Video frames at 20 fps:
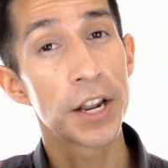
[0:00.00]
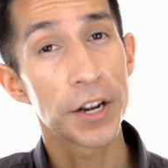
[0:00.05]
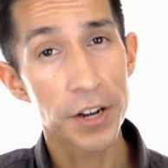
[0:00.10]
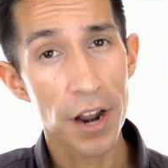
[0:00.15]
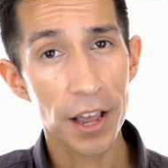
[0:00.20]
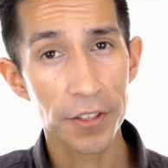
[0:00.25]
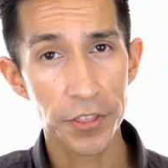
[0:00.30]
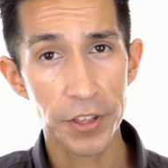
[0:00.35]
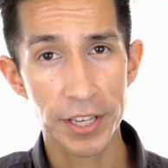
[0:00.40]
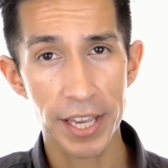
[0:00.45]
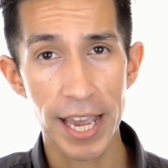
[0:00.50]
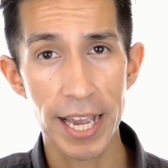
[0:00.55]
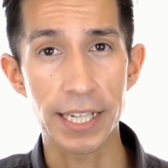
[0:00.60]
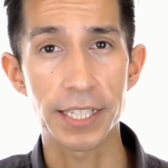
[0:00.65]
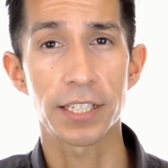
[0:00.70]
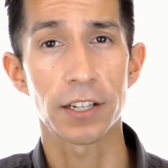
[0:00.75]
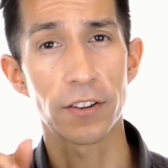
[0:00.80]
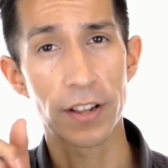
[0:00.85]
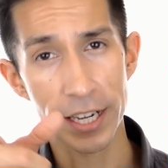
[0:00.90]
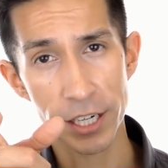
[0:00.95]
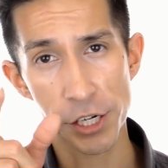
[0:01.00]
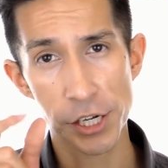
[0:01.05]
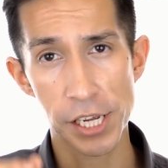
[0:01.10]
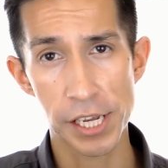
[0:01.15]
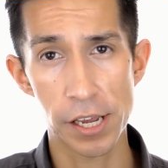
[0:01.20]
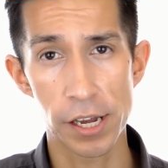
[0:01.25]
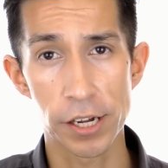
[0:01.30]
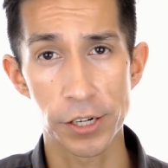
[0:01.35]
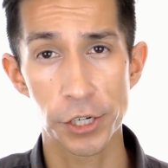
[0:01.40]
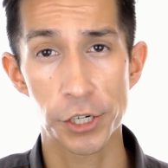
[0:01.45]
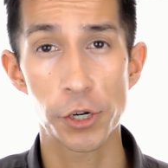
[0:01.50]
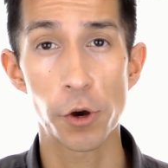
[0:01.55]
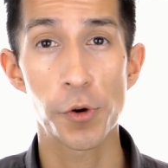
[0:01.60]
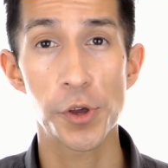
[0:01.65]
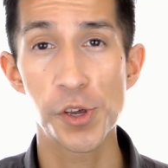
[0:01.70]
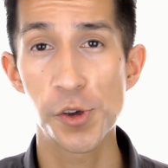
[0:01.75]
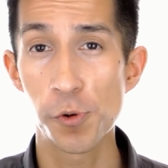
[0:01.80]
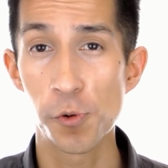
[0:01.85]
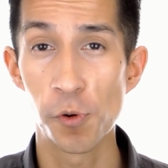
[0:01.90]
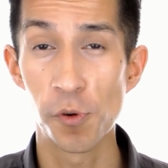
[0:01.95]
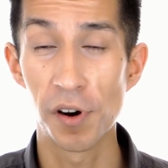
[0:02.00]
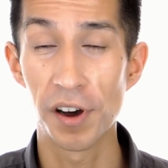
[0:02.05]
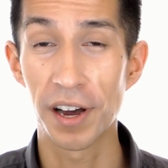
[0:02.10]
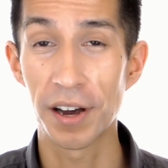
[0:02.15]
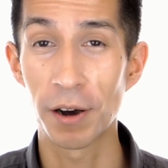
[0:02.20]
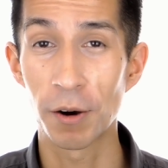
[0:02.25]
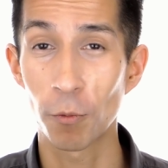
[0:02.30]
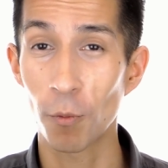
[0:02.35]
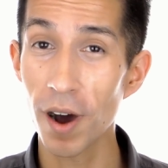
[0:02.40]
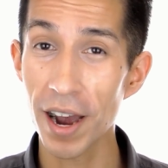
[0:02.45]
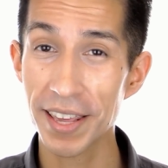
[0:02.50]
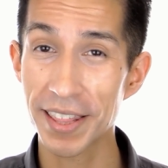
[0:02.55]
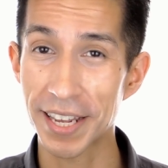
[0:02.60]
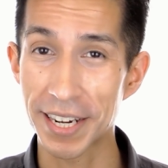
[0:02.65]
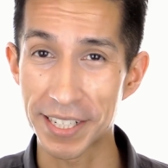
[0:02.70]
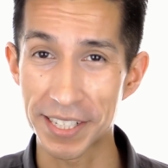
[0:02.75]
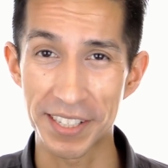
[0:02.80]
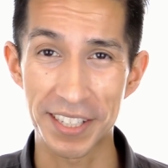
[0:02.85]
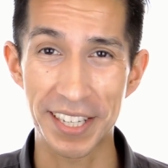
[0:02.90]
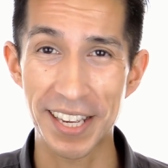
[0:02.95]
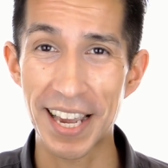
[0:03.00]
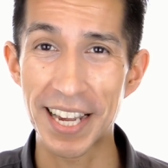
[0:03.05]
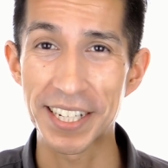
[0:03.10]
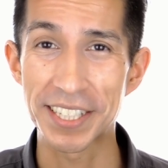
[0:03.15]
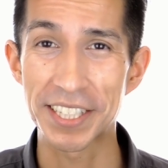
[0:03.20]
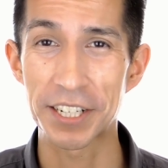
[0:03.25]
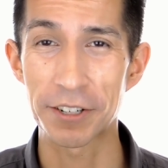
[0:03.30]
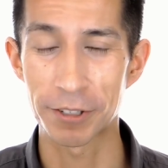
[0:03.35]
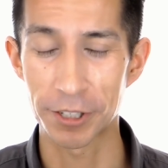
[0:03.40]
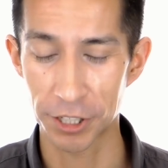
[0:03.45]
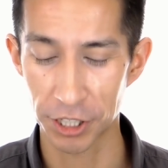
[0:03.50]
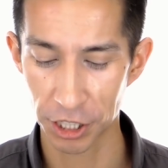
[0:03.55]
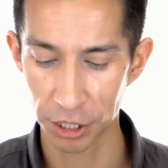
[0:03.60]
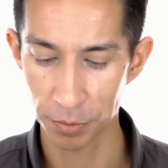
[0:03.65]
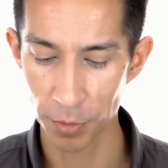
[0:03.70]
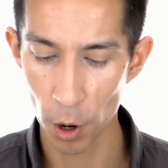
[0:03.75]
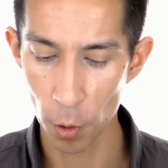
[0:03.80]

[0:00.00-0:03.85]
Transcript: Not the case. I'll actually uh, show you uh, why that is the case here in just a